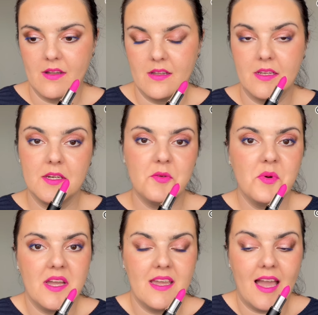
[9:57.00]
in a
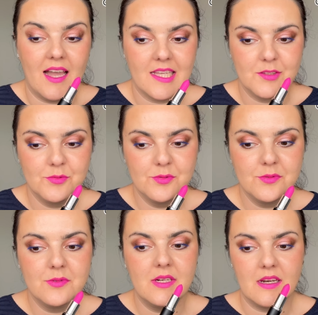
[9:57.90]
way I
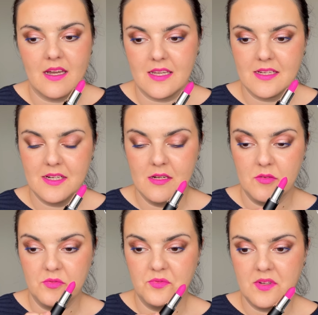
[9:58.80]
do like
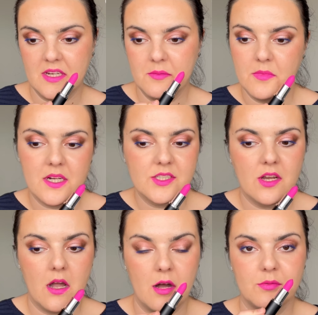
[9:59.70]
very much
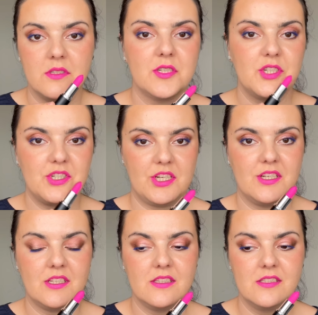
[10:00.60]
how this
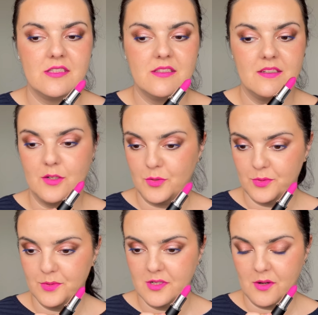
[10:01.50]
shade look